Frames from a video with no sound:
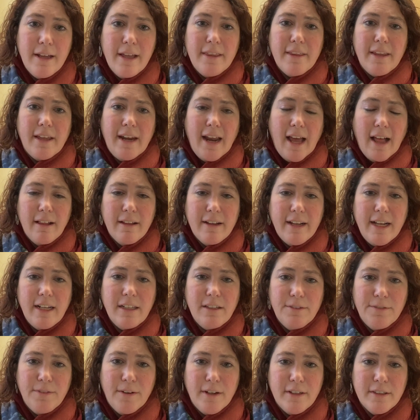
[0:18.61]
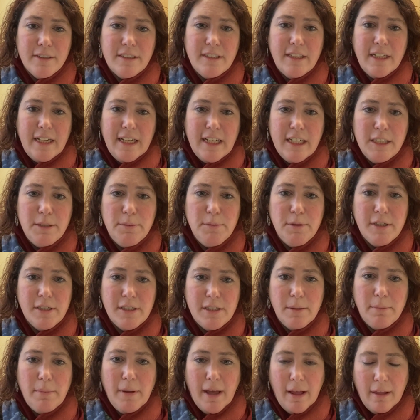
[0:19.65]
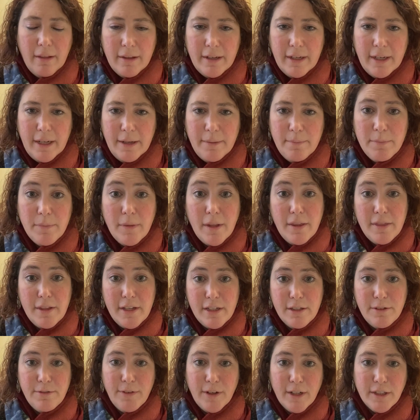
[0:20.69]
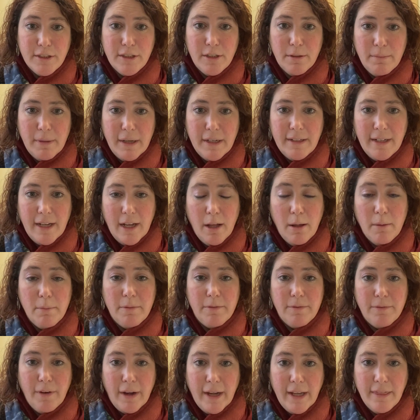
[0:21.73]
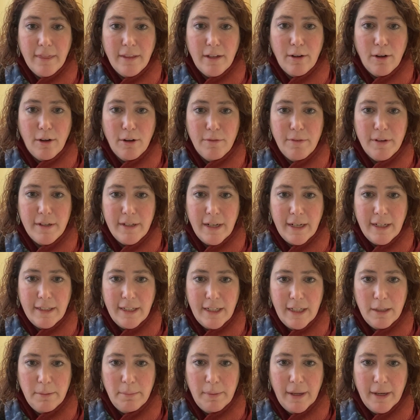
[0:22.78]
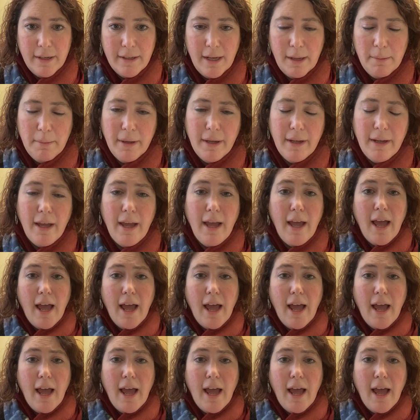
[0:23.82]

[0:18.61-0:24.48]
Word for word: that allocates funds to each municipality these funds are meant to help fight the COVID 19 pandemic,